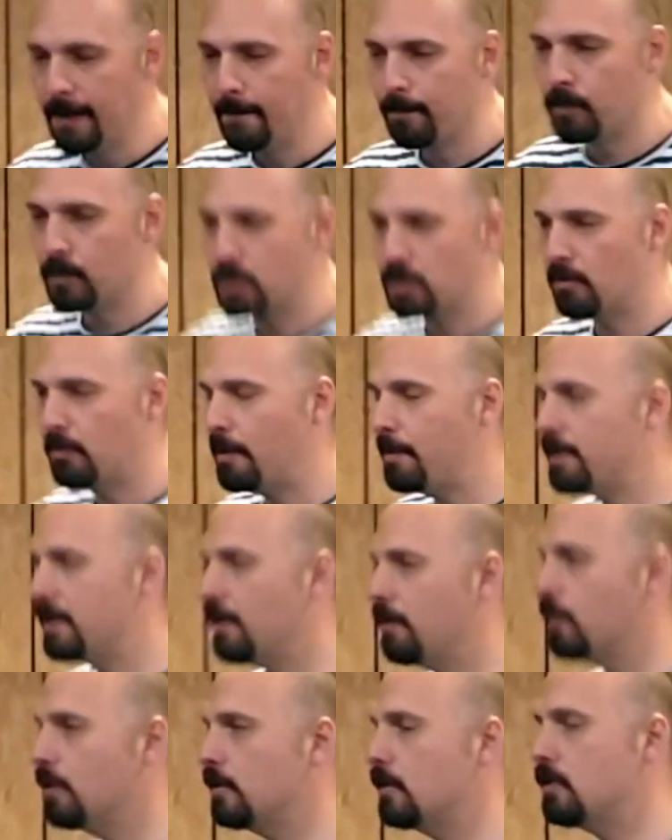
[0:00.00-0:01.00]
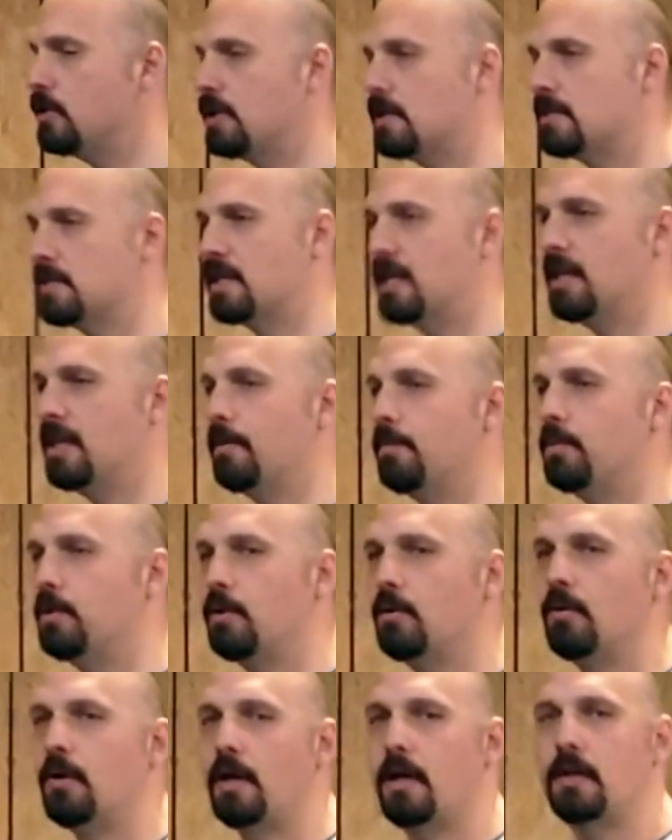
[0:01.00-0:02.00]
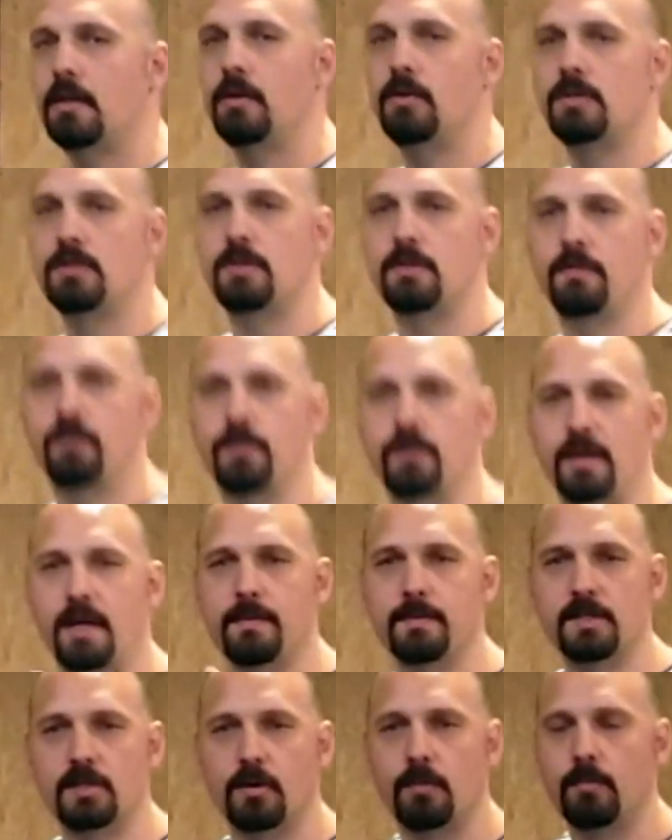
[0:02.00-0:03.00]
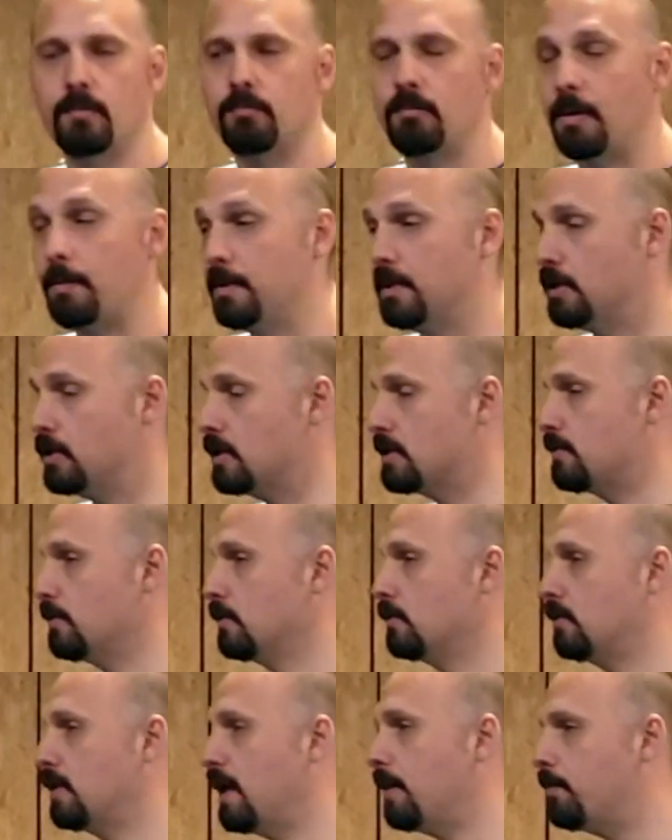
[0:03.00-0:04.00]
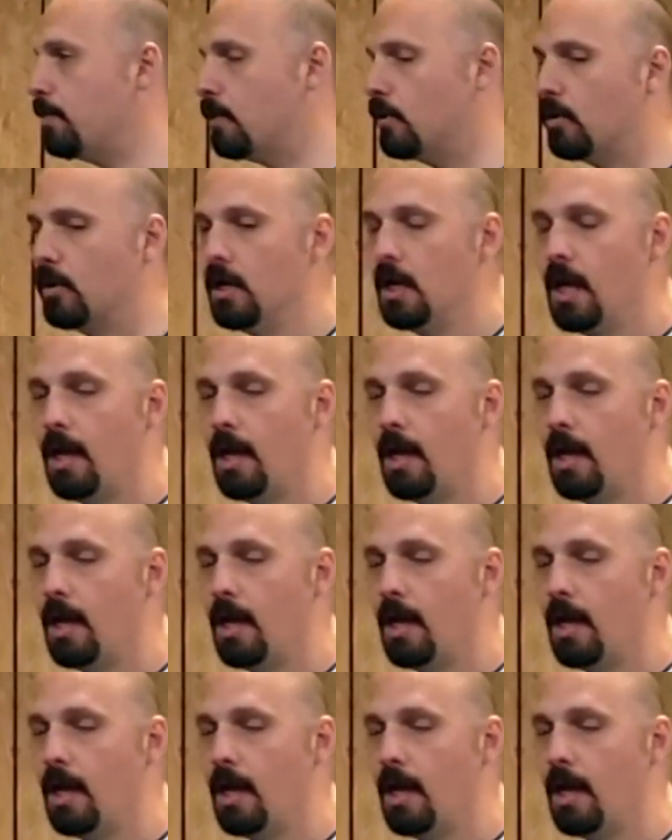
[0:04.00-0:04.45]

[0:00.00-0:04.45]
So maybe they want to just kidnap you and use you for ransom. Maybe they just want to rape you.